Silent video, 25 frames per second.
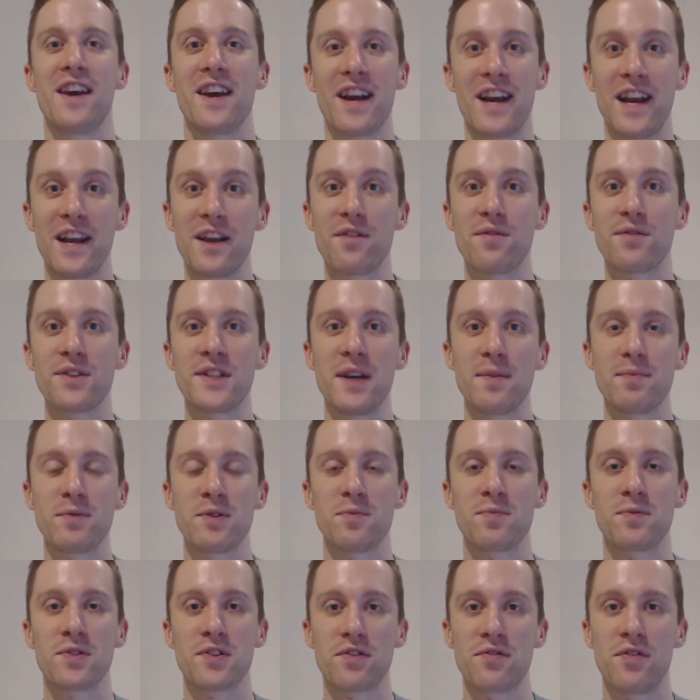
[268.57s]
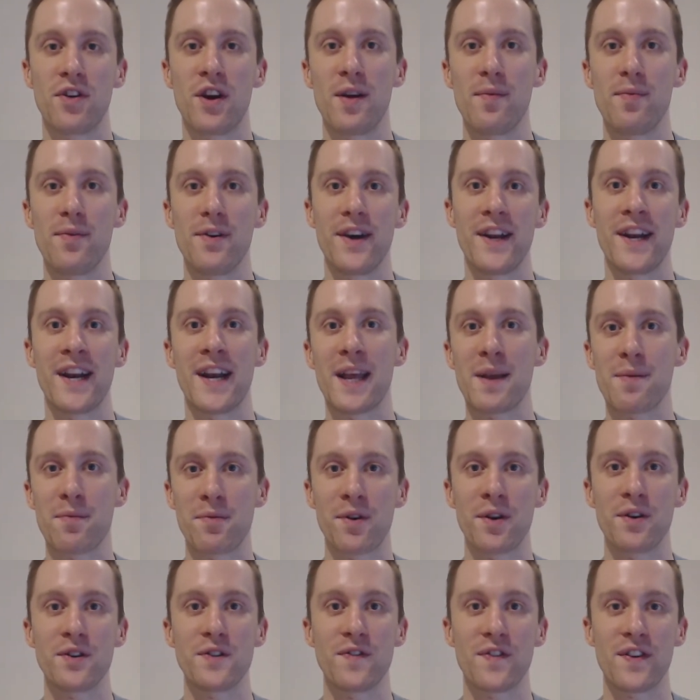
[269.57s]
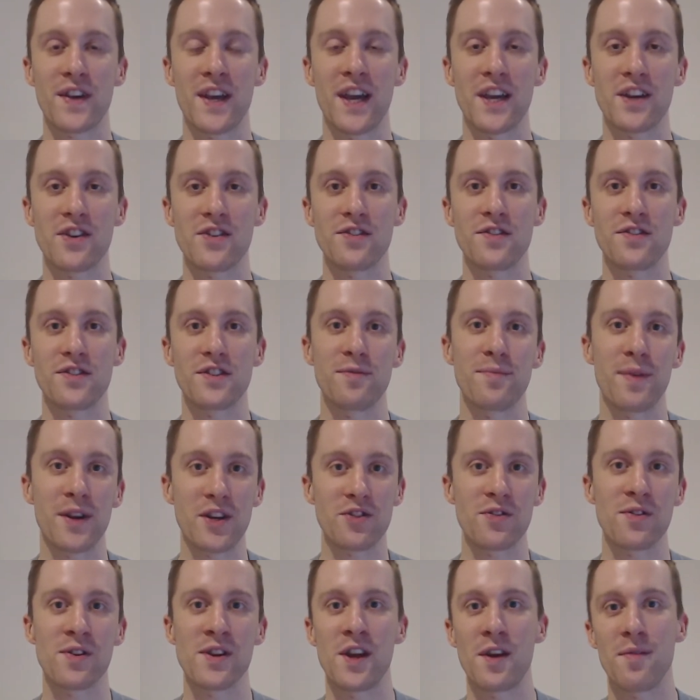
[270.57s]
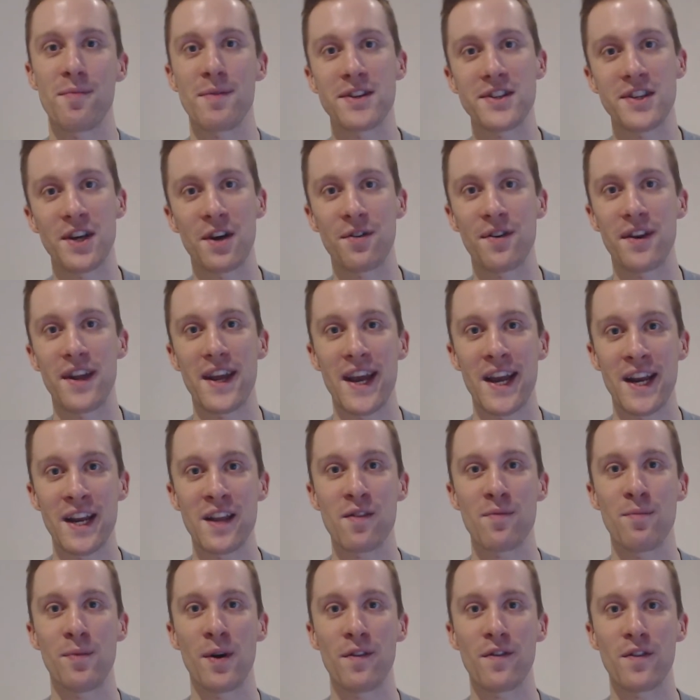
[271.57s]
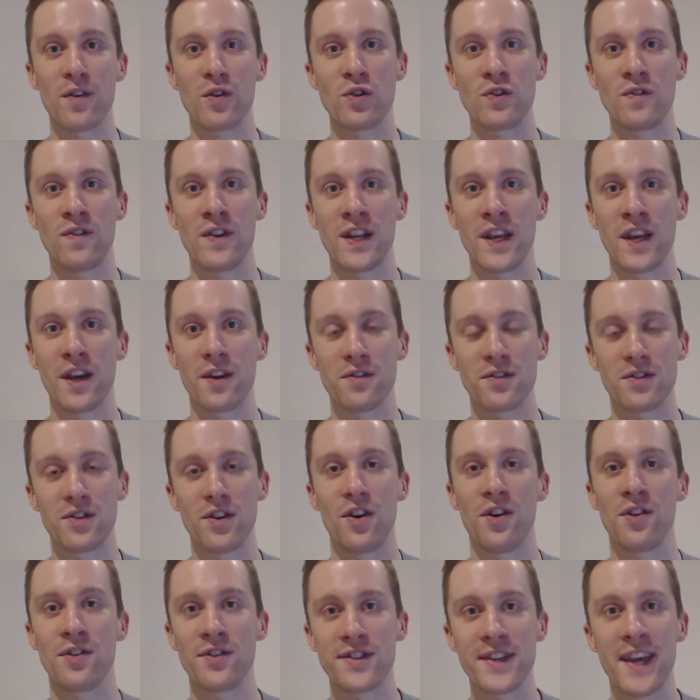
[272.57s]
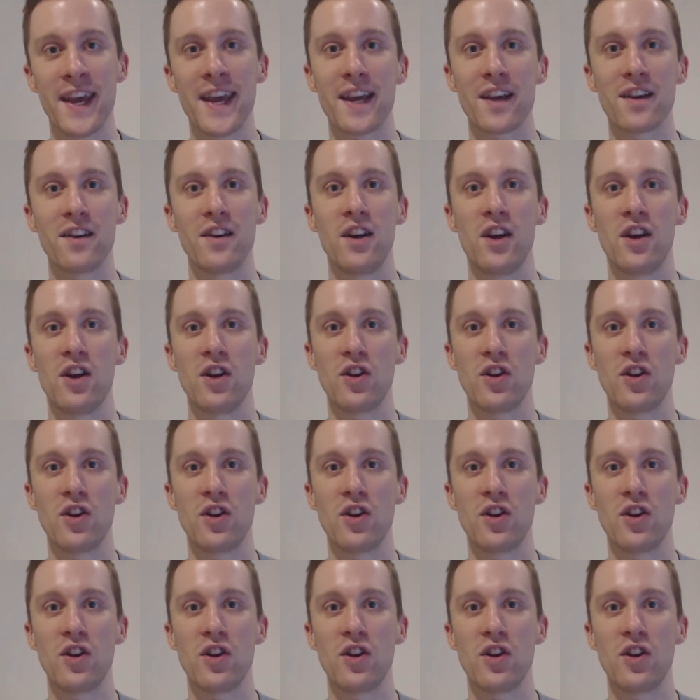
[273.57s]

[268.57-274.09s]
Click or tap subscribe and enable notifications to make sure you don't miss out on any of my future videos on tech,